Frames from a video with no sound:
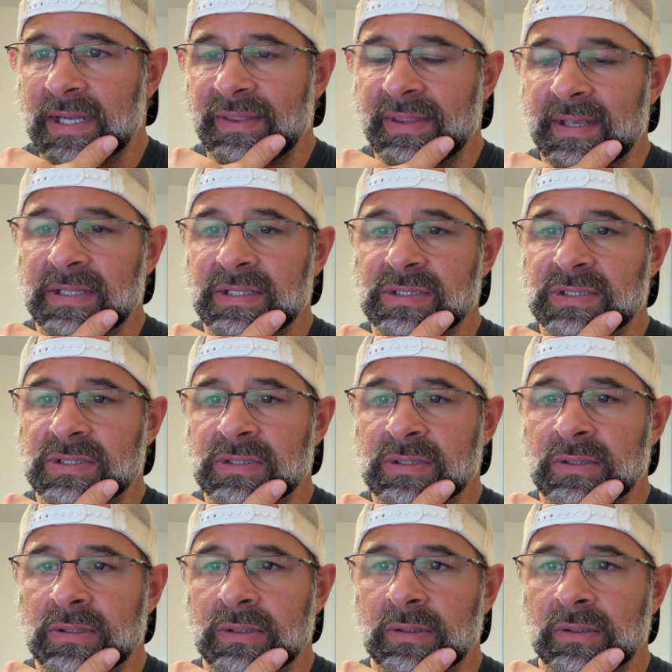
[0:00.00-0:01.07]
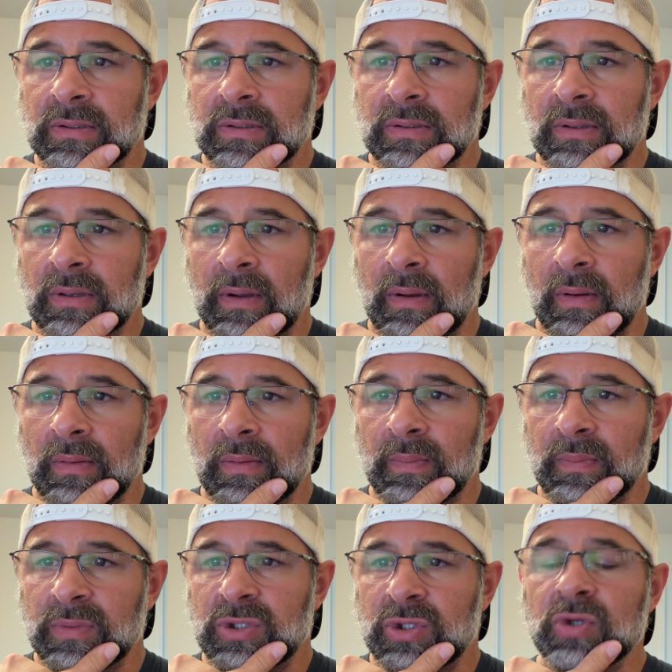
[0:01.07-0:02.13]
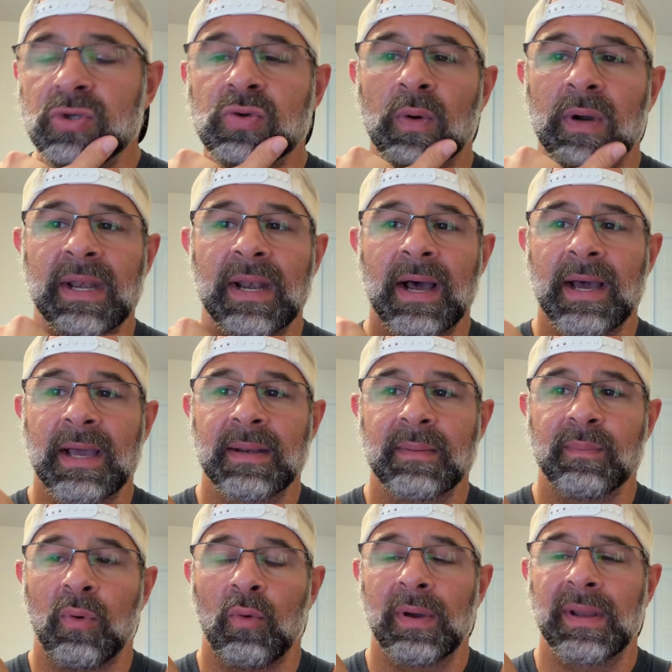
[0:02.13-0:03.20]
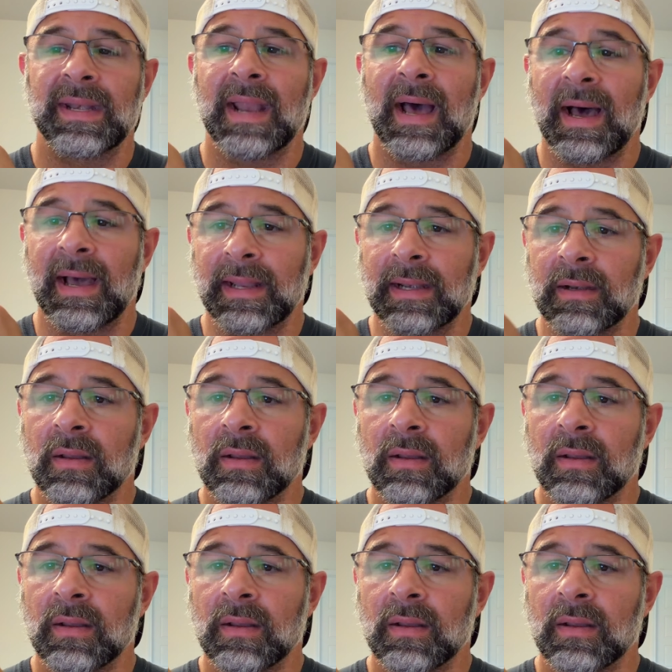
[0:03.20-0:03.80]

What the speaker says: think is 229.9.